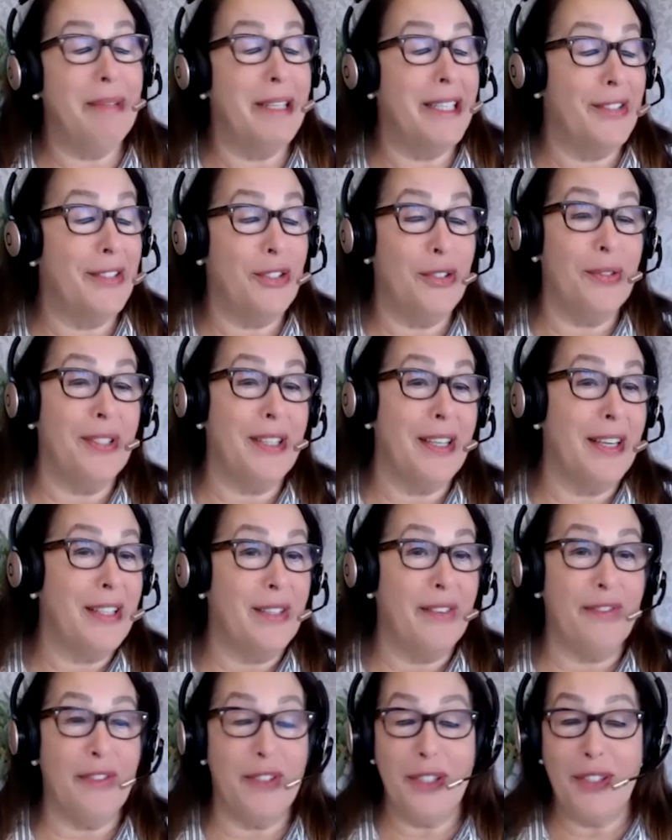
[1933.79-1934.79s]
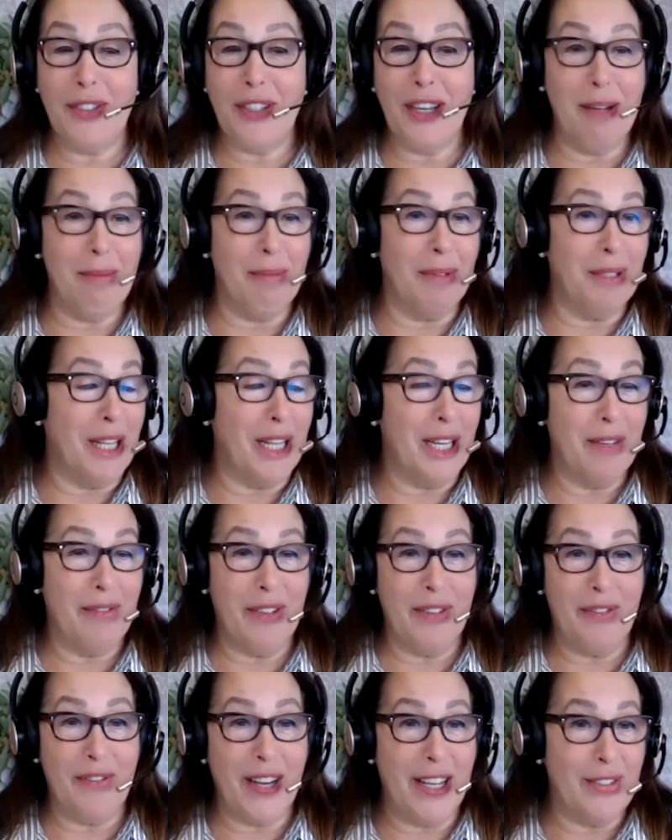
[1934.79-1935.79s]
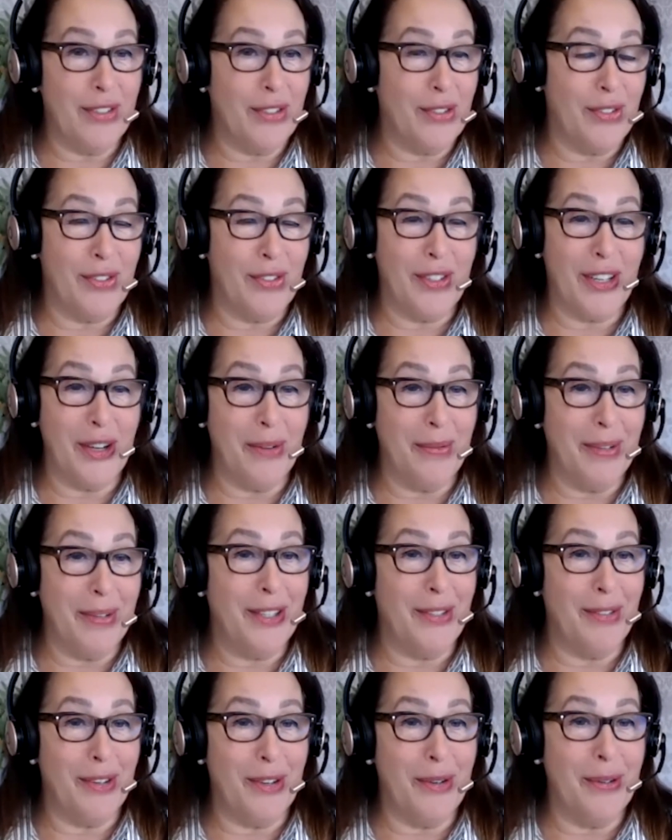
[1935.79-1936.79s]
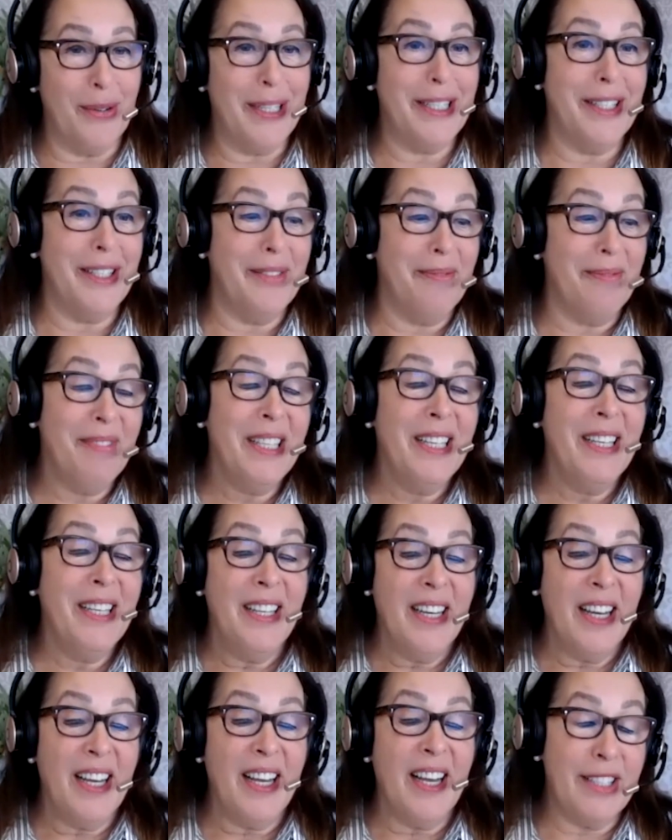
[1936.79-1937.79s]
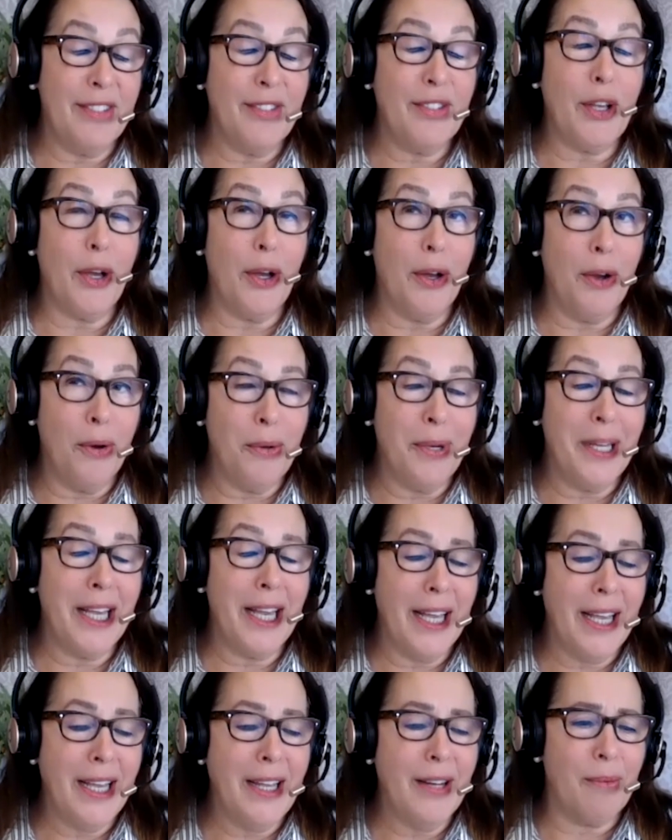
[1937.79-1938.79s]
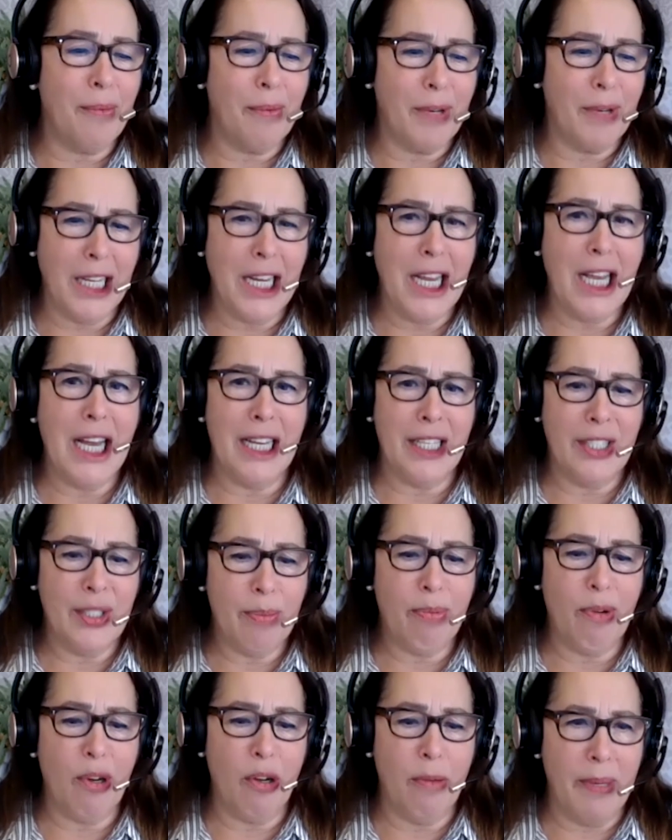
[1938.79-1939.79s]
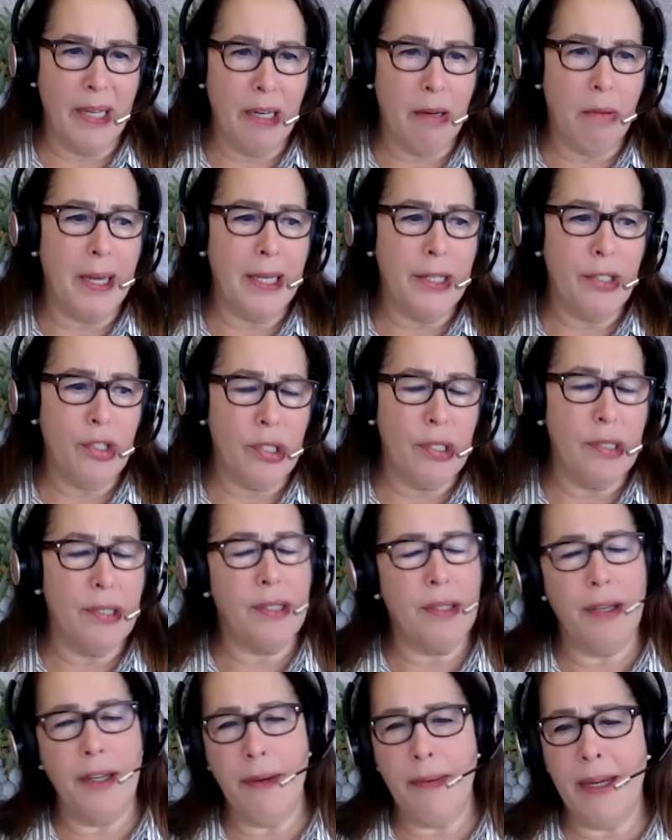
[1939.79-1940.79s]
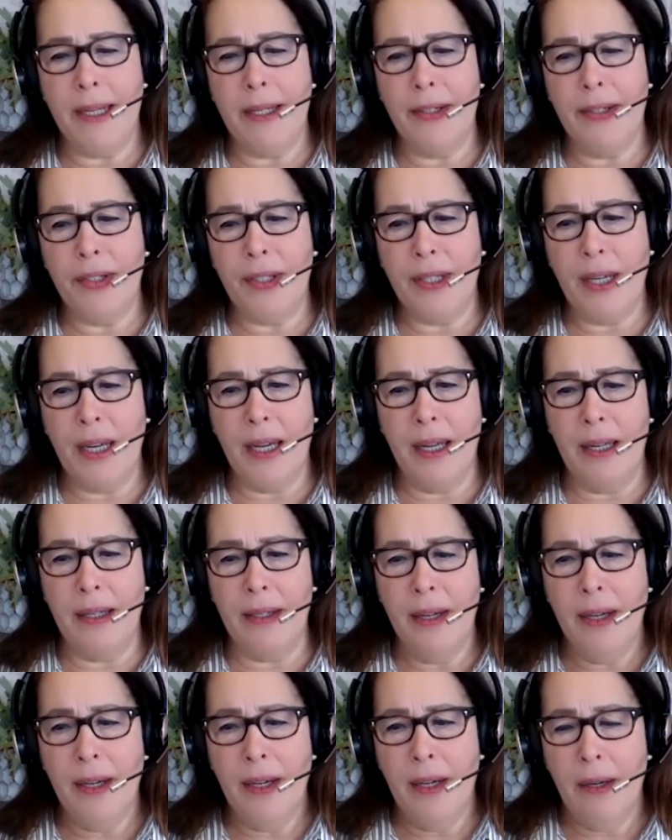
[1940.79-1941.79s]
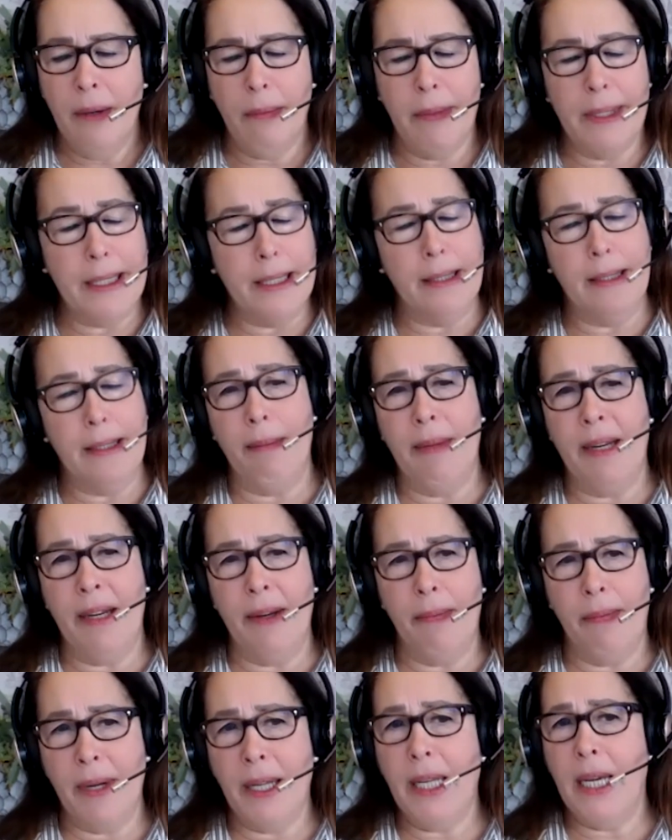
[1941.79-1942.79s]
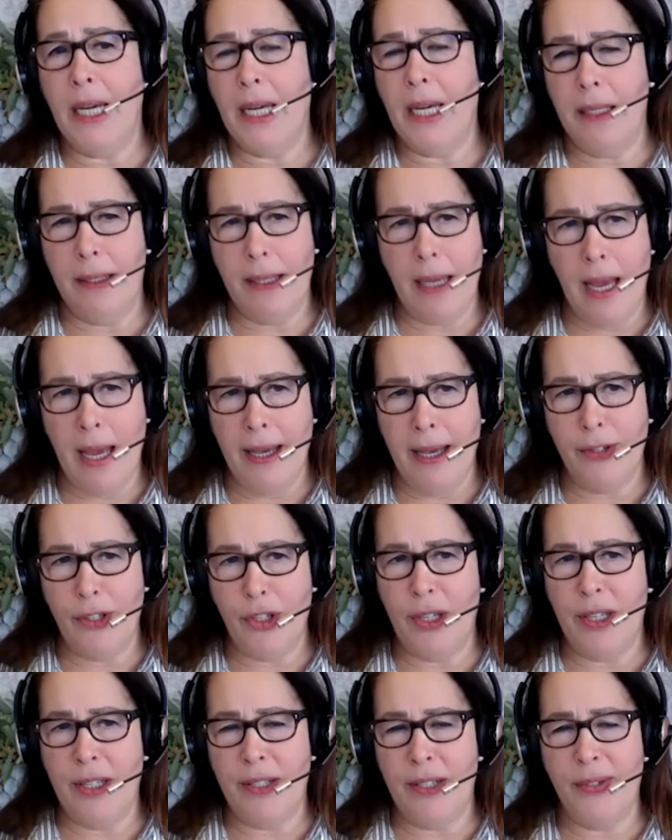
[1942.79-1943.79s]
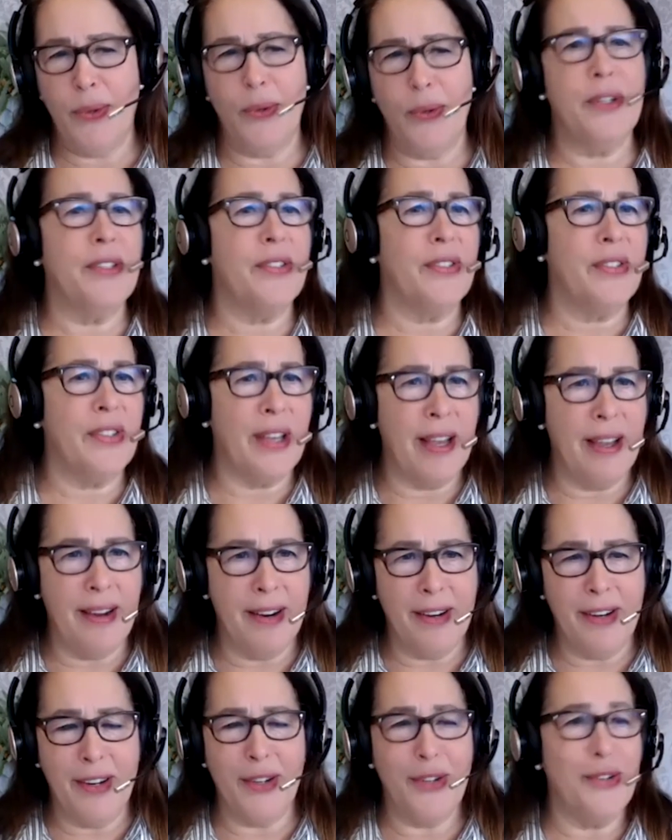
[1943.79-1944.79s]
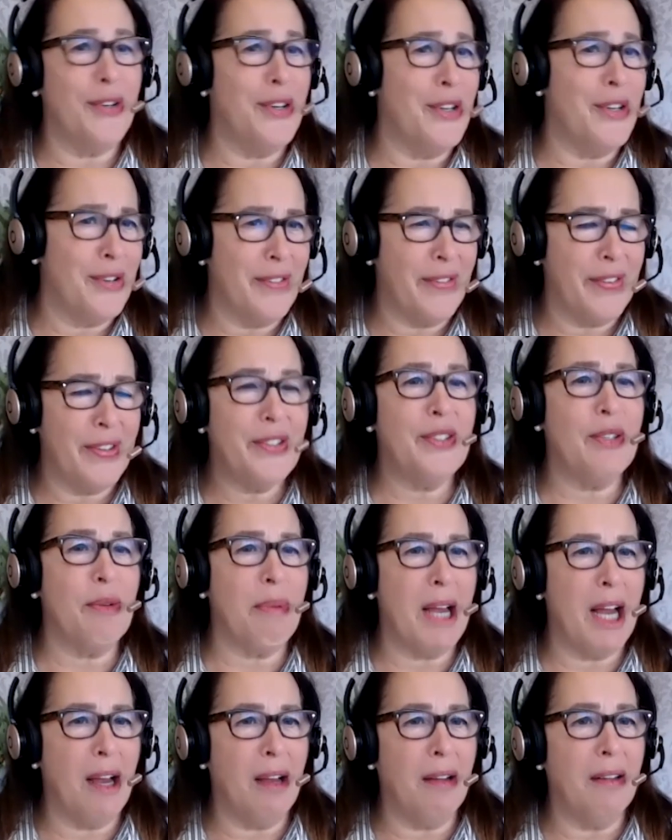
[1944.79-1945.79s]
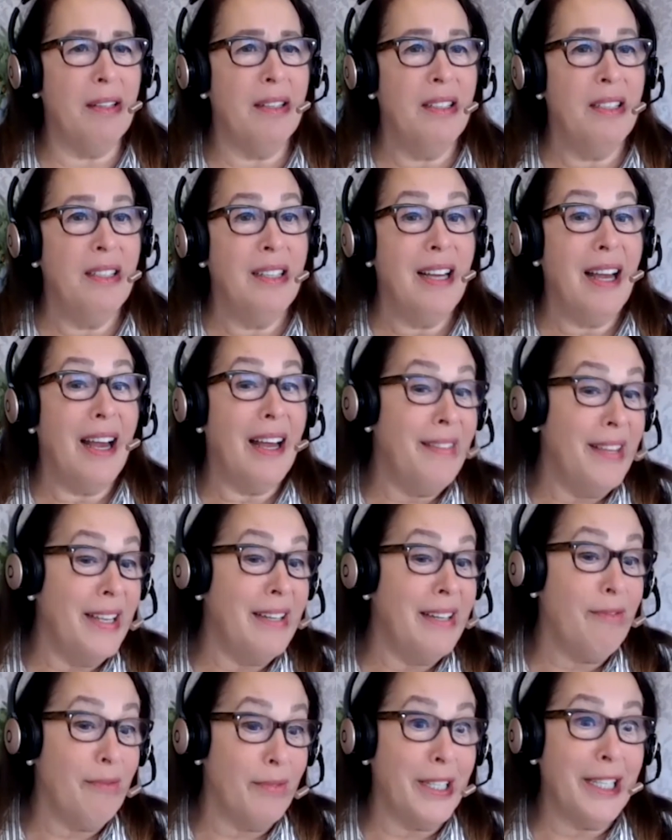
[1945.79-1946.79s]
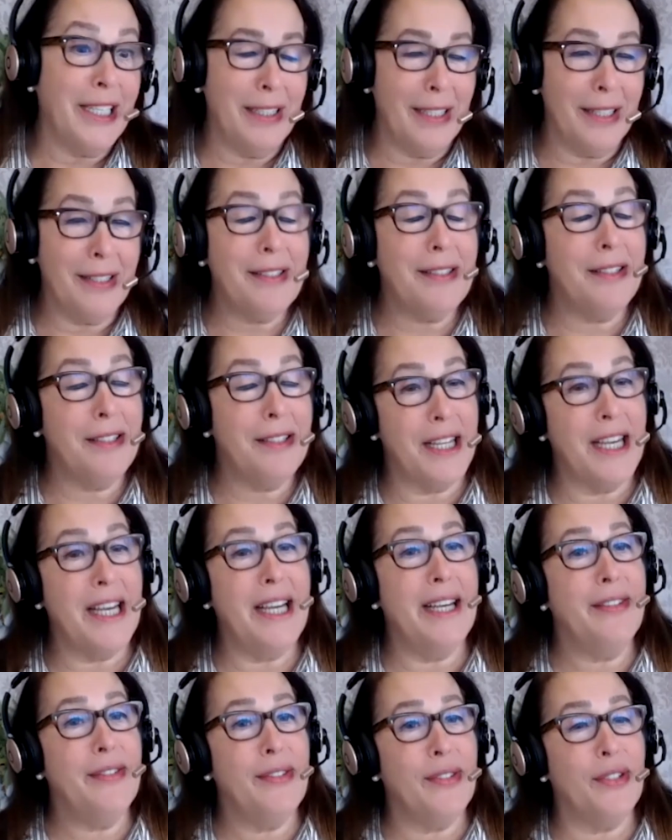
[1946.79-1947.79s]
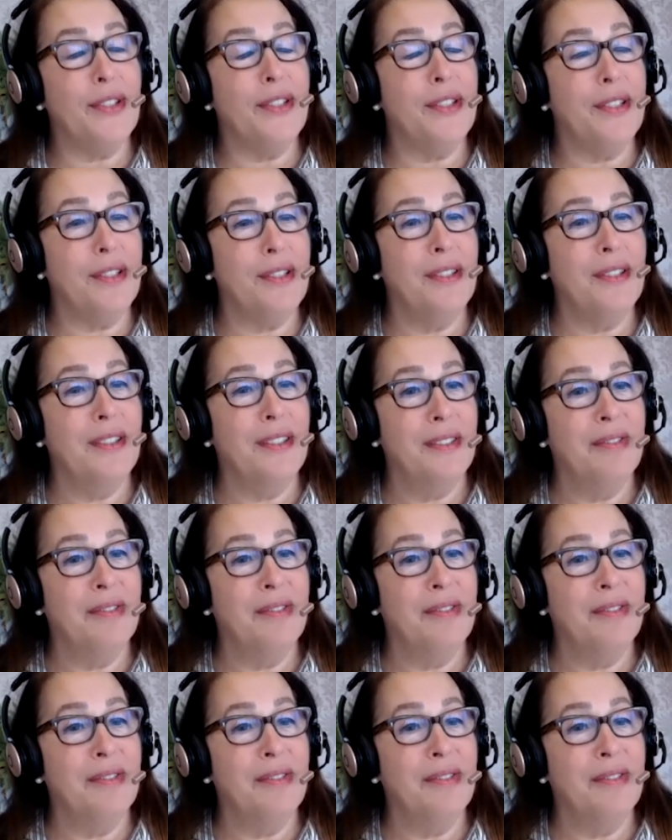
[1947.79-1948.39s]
And as you said, the first time a lot of advisors are going through it, and it's okay to really ask probing questions so you understand what somebody really is anxious or scared or nervous about, and then really listen to the answers.